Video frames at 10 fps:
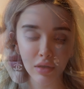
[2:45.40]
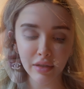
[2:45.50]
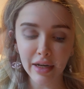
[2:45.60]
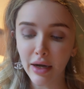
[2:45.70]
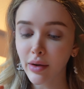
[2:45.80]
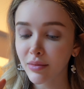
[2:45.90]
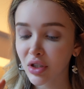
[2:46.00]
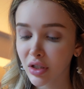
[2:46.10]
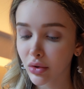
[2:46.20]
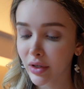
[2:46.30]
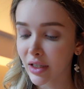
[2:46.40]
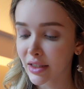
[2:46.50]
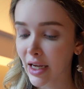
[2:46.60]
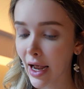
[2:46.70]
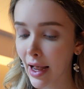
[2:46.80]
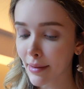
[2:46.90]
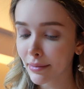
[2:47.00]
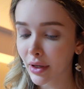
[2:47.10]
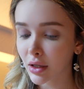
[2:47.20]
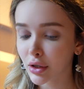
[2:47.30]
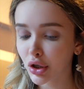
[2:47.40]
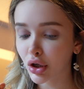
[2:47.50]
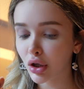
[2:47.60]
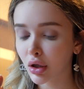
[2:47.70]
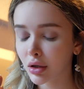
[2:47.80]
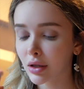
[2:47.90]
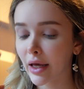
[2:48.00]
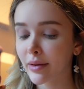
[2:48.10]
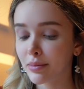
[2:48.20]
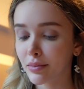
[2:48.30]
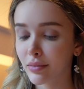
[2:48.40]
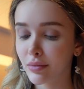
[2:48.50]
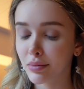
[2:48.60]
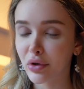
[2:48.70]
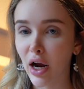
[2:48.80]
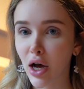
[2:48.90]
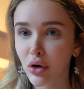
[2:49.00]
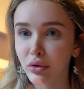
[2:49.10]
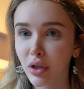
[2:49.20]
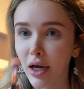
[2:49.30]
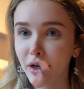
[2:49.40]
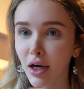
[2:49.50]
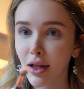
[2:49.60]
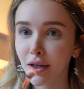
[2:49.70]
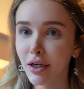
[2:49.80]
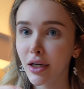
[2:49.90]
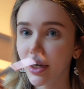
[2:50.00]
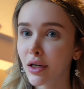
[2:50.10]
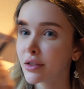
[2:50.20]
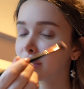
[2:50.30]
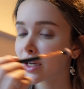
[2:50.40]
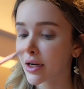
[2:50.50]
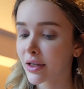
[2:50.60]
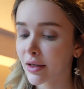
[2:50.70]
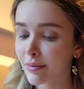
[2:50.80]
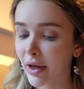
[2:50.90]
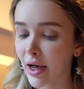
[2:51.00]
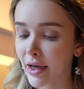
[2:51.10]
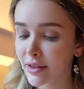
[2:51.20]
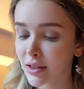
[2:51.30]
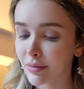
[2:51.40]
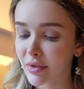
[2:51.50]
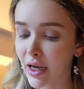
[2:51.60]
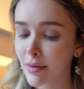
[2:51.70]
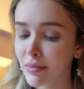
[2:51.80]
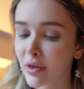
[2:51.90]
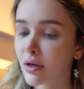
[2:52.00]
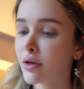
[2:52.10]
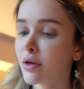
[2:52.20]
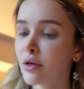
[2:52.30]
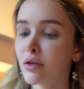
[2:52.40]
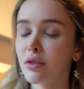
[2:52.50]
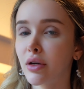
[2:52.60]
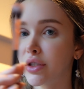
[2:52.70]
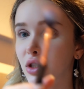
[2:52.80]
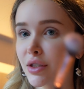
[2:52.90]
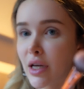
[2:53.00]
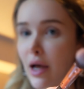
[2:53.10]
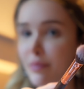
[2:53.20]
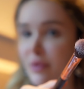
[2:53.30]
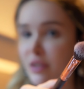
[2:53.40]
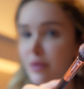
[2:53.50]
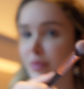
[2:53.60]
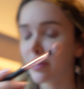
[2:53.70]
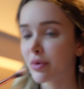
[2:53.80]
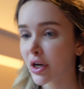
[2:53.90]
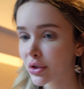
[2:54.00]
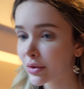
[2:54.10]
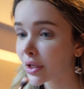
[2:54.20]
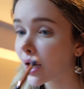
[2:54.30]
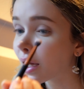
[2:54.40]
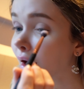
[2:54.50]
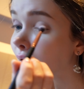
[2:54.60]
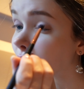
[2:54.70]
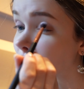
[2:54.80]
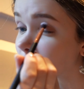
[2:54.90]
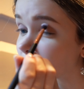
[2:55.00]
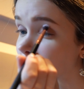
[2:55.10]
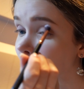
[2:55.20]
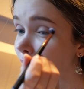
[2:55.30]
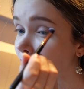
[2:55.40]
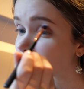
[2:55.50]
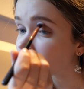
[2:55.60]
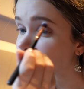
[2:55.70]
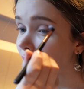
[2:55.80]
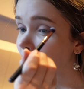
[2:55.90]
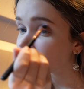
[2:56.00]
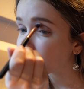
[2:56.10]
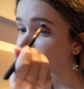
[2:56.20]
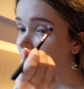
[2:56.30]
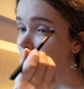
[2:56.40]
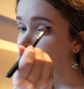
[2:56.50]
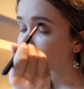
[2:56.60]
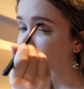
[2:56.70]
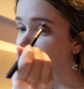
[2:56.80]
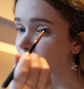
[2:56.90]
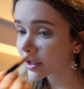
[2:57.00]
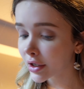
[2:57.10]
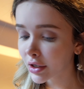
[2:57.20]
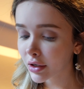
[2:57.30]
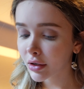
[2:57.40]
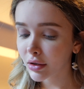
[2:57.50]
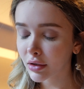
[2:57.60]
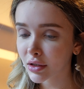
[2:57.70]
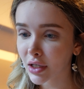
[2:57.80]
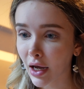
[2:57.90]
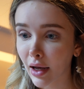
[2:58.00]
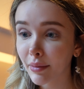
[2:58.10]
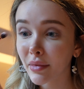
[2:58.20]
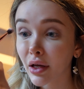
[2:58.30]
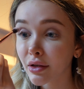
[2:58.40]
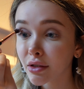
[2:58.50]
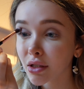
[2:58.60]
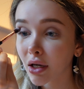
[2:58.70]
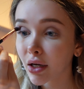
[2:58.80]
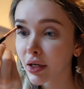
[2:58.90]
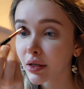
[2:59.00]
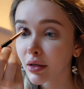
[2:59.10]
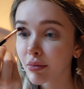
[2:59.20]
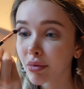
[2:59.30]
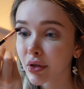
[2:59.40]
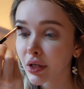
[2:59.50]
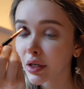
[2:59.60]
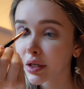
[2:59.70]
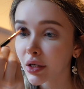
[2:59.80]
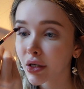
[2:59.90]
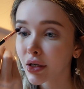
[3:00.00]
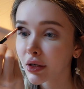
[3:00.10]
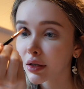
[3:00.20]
Now I'm just going to tap a little light brown kind of color to kind of give my eyes some depth. So I just tap the tip of the brush with that. And then I'm putting it here. Tap the other side and putting it here.